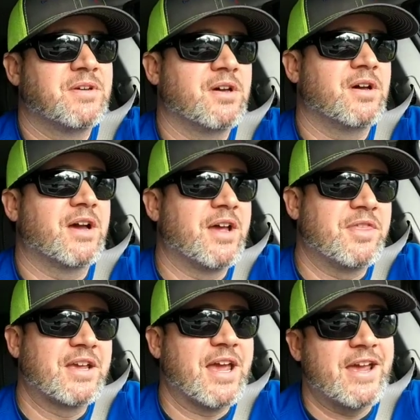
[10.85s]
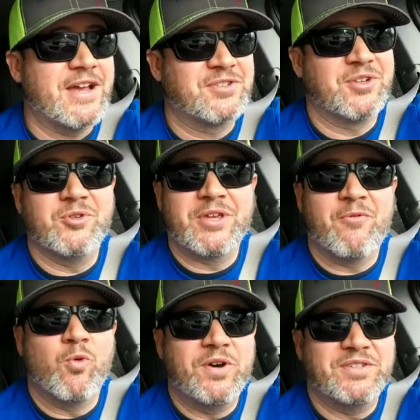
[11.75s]
uh, I think I actually only
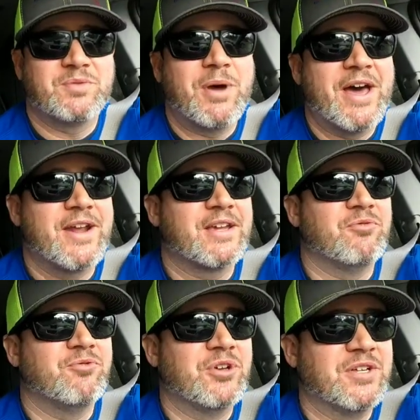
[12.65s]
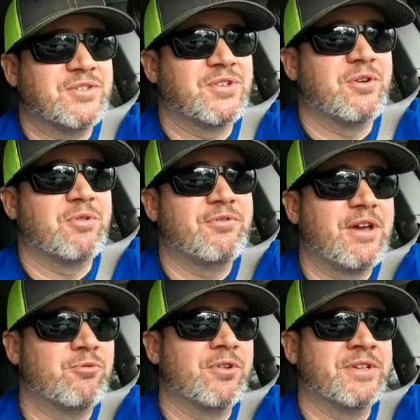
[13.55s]
have one spot I can fish. Uh, we've
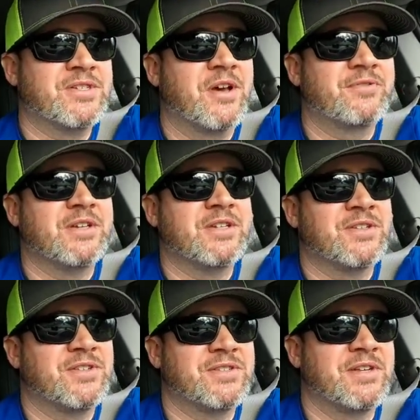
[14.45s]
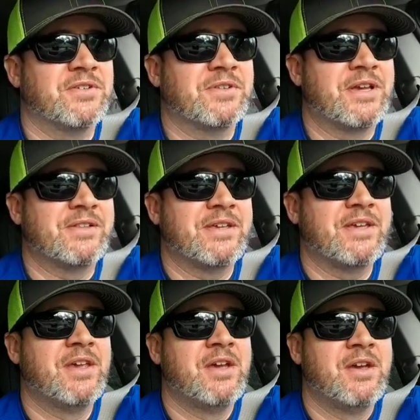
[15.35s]
had really tough conditions here lately.